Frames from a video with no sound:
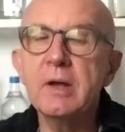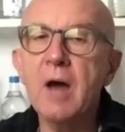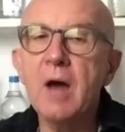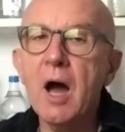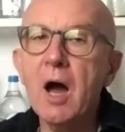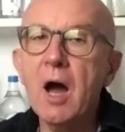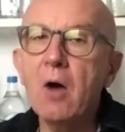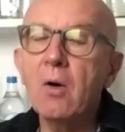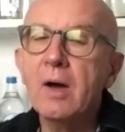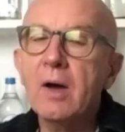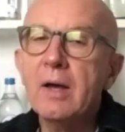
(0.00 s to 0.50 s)

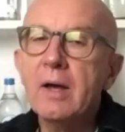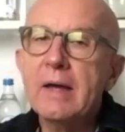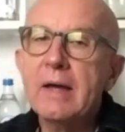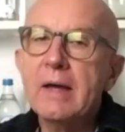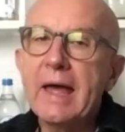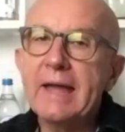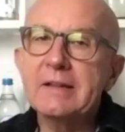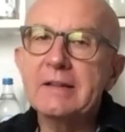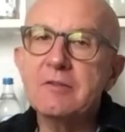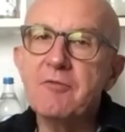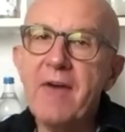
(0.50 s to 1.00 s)
how
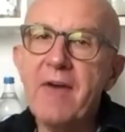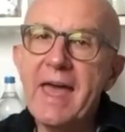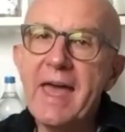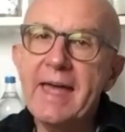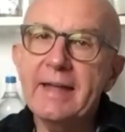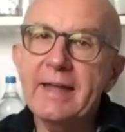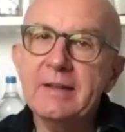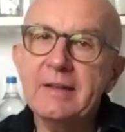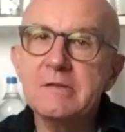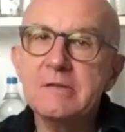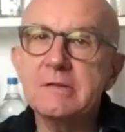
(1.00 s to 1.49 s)

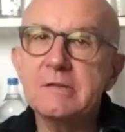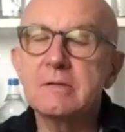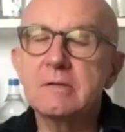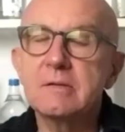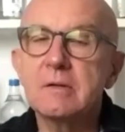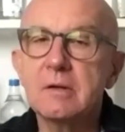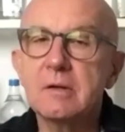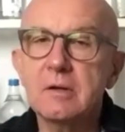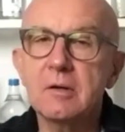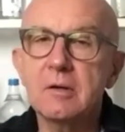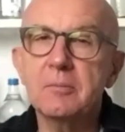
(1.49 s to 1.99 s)
advanced
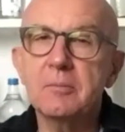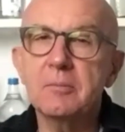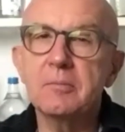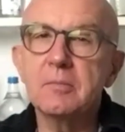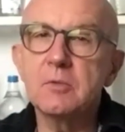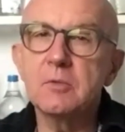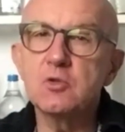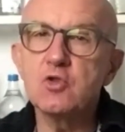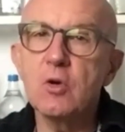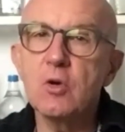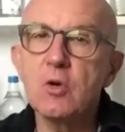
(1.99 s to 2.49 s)

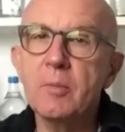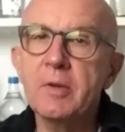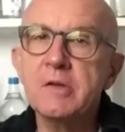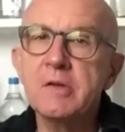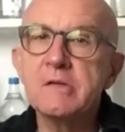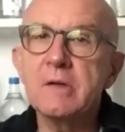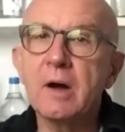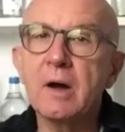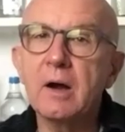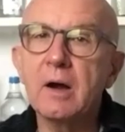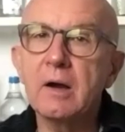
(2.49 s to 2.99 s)

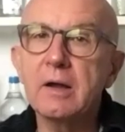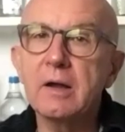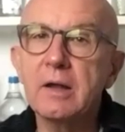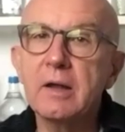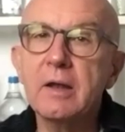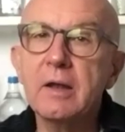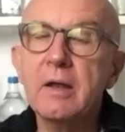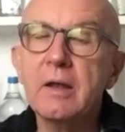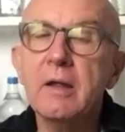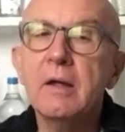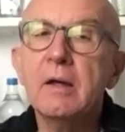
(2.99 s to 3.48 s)
Germans are in